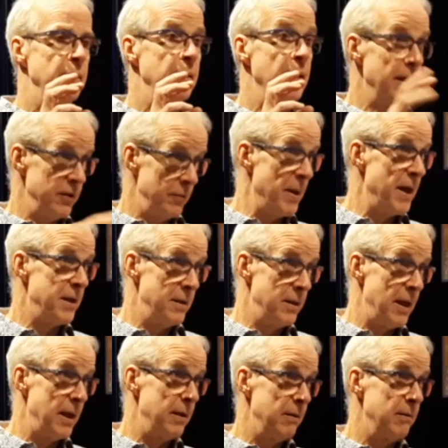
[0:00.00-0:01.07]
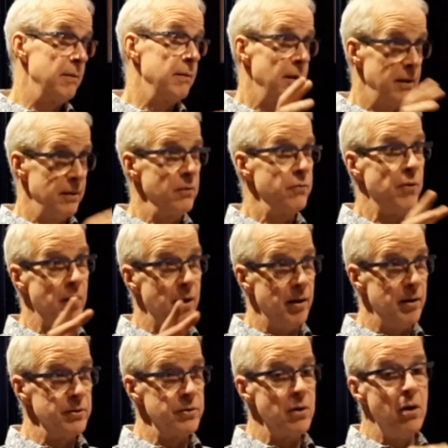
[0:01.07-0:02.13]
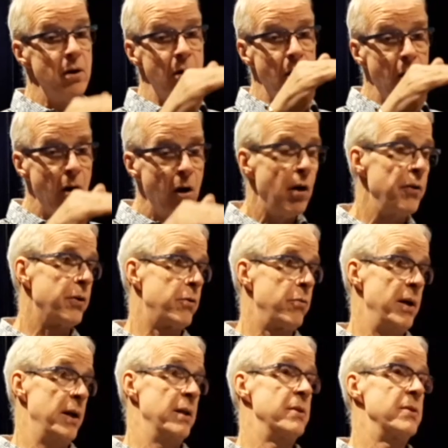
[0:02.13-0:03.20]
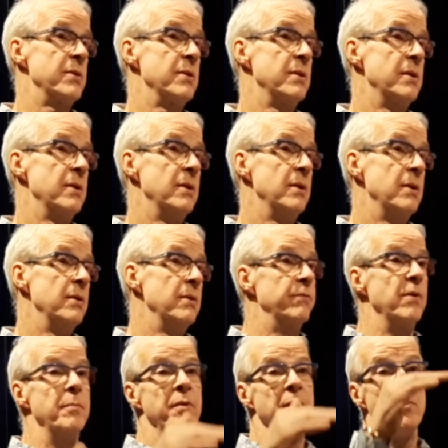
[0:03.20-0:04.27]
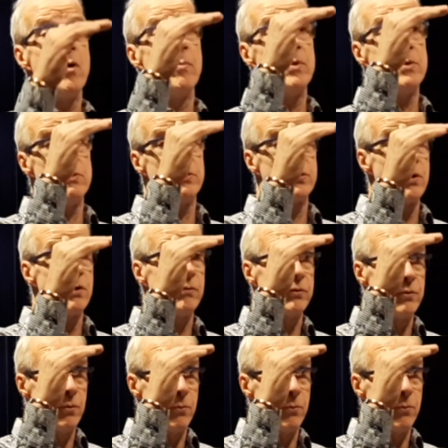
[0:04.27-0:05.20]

as metadata in the files all the credits from the moment you start the